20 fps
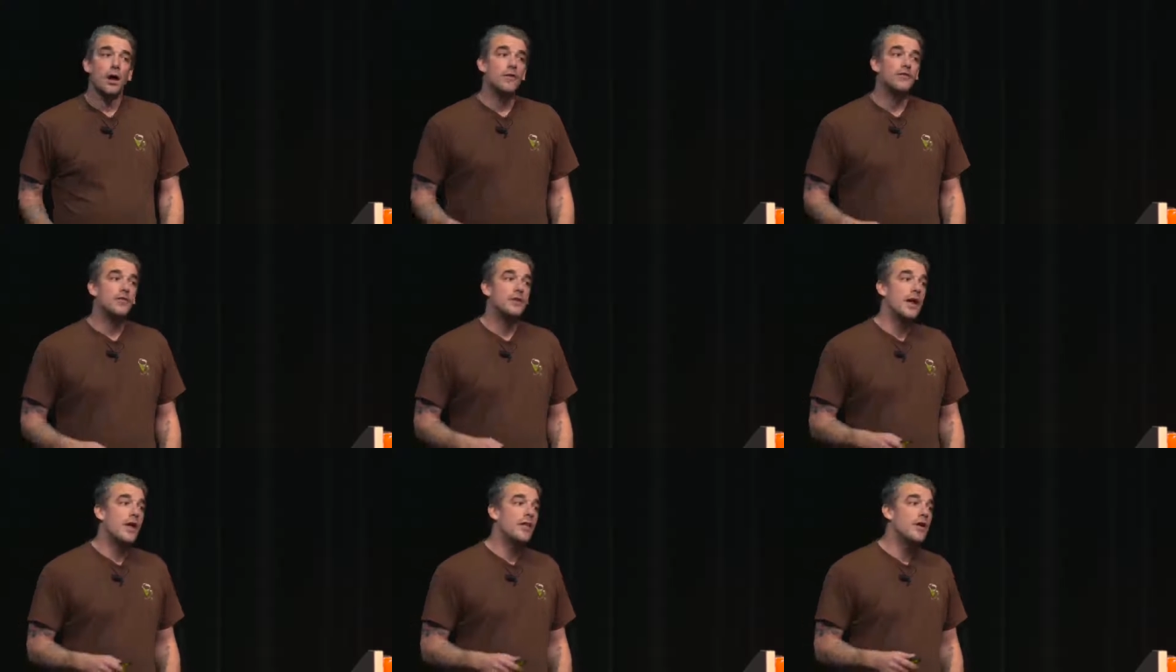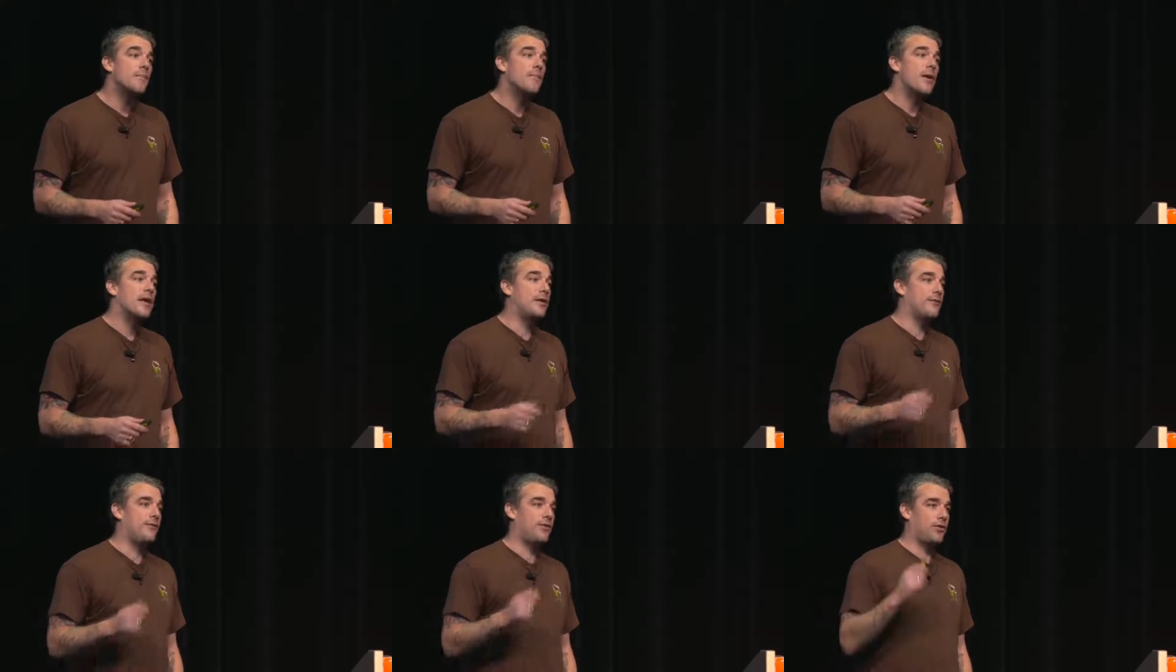There's another
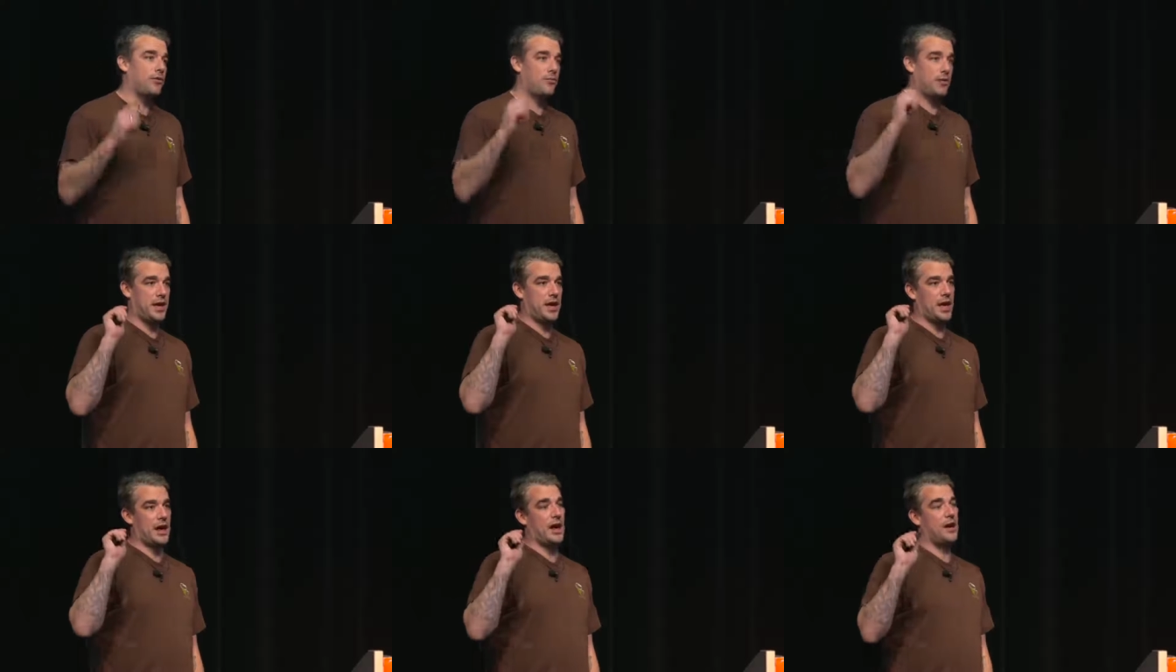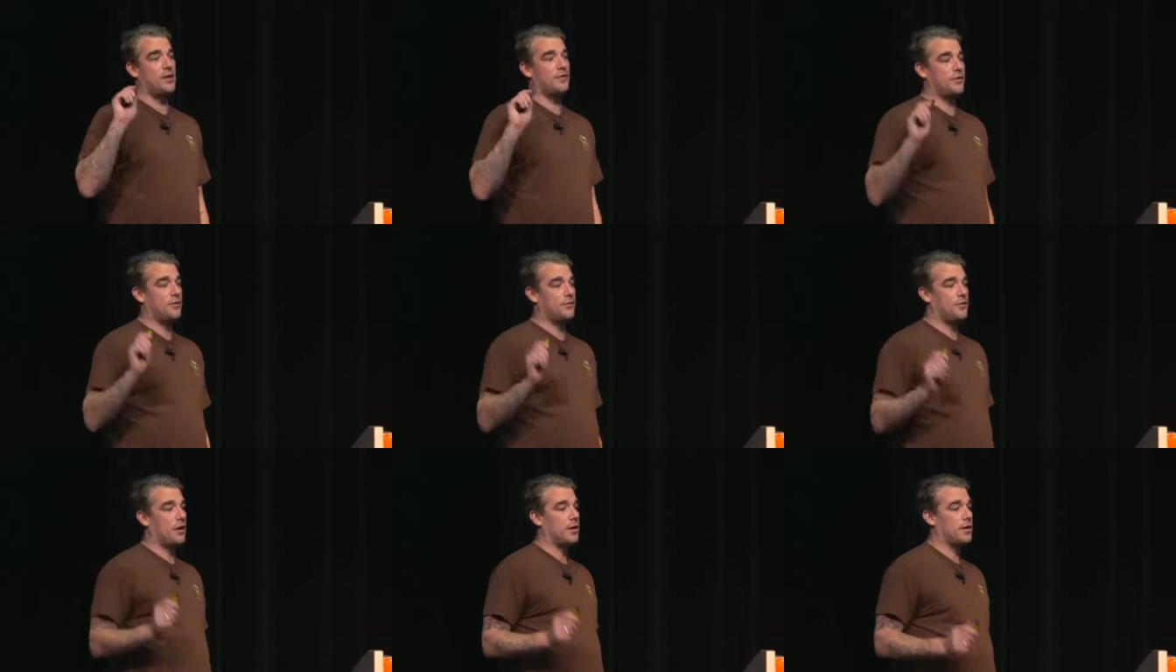benefit that we get out
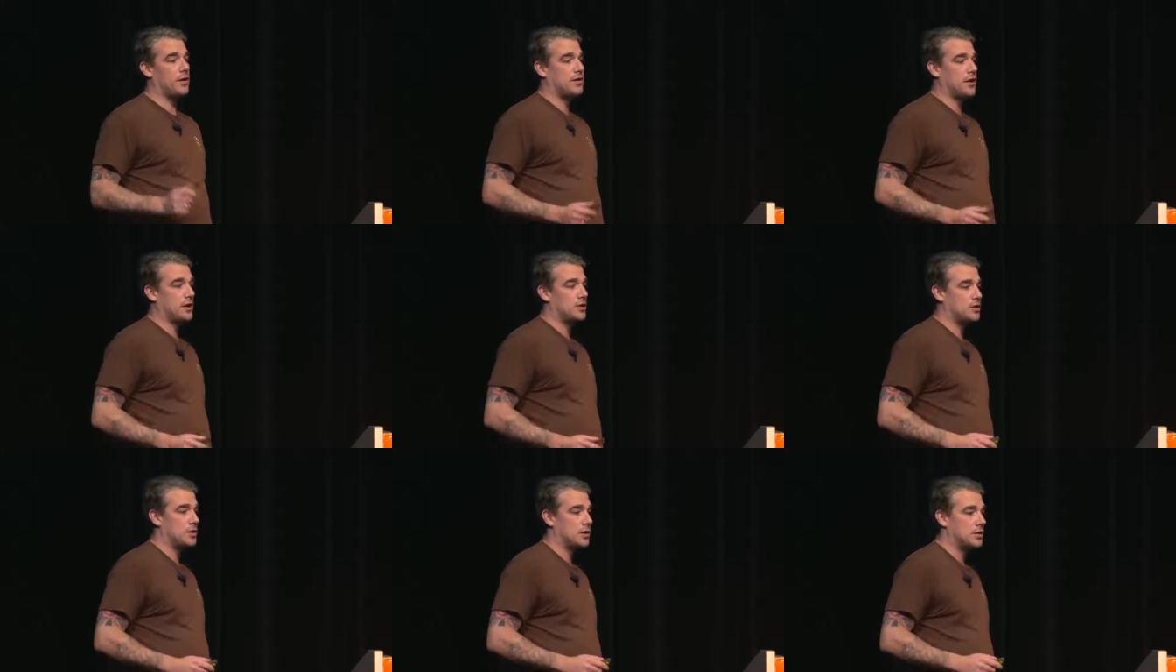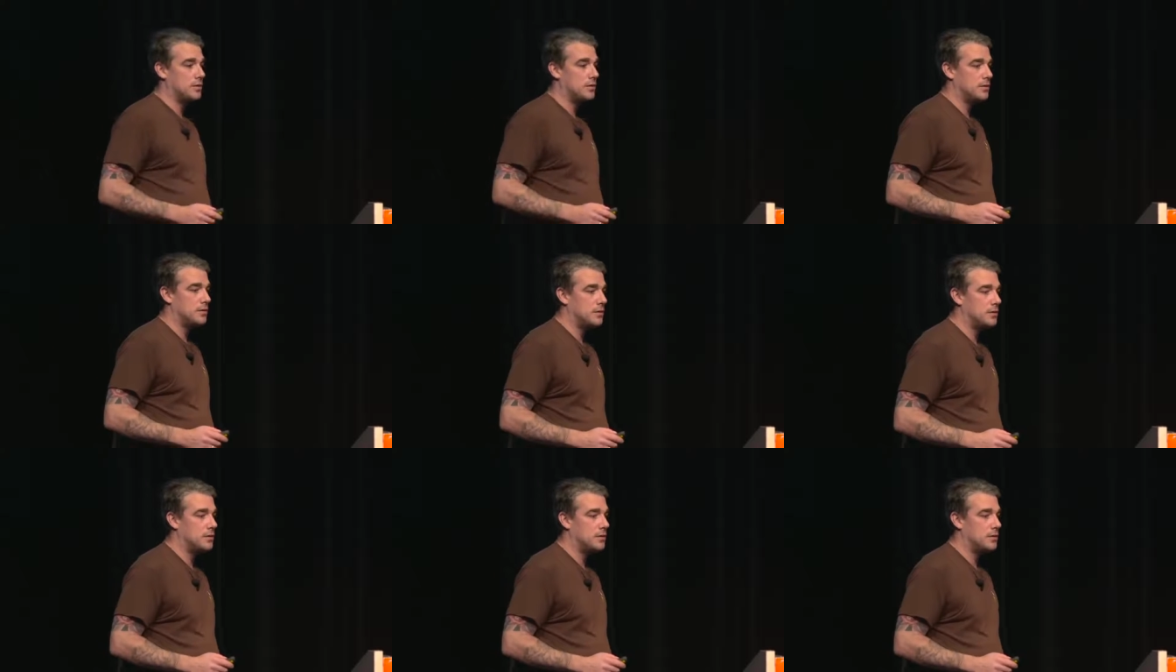of this architecture.